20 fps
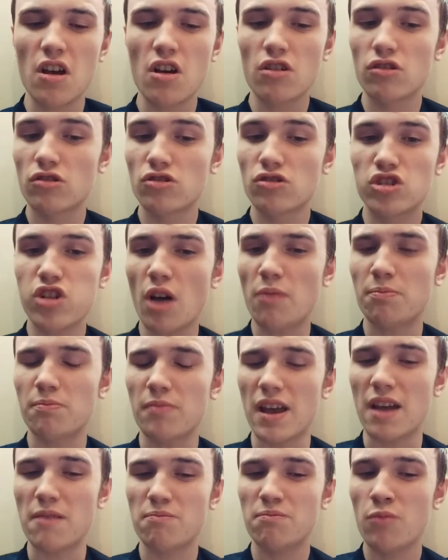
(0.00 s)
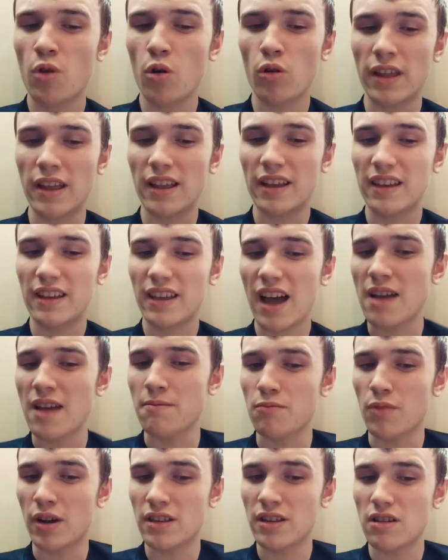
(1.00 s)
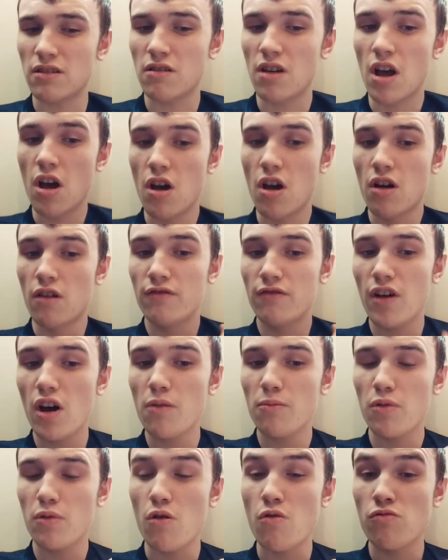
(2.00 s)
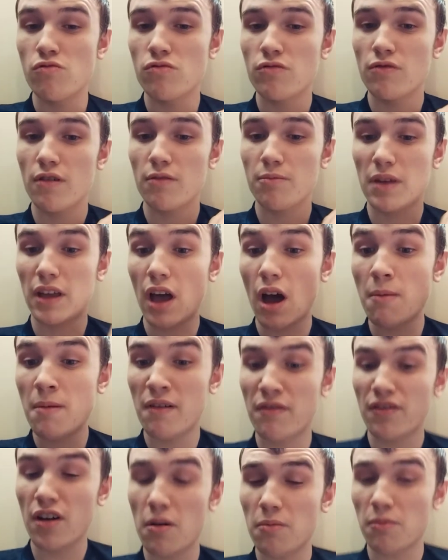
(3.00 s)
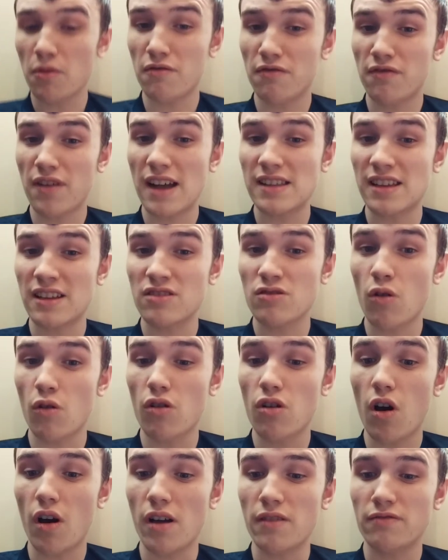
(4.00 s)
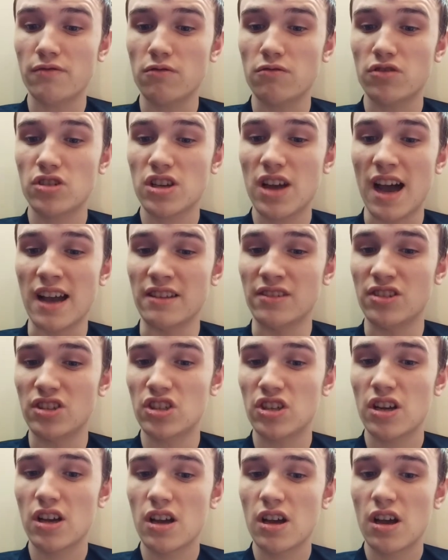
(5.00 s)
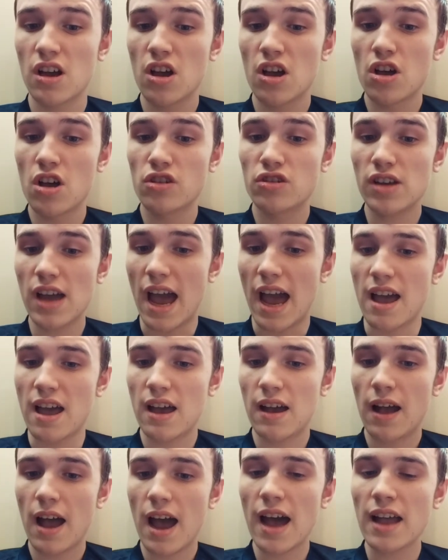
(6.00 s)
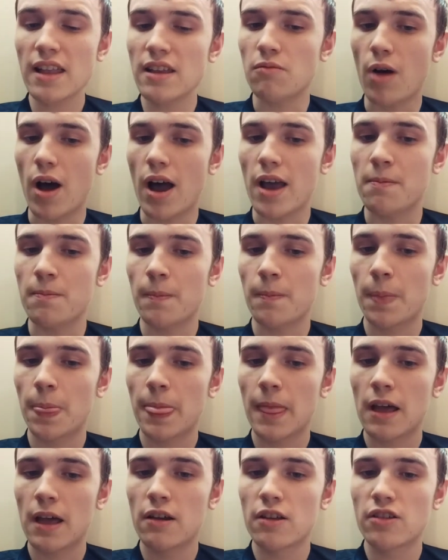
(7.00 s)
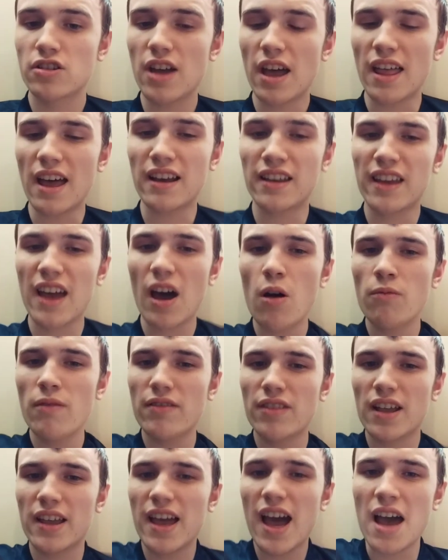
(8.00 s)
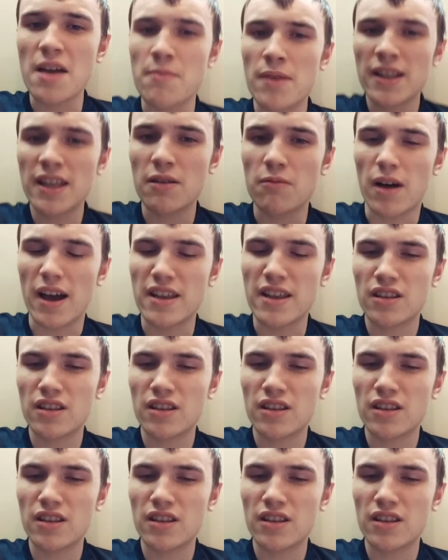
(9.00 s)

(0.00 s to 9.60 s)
Trust me, it's more than a game. When you football become a football fan, then your life will change. So yeah, anyway, so yeah, let's go on with the game anyway.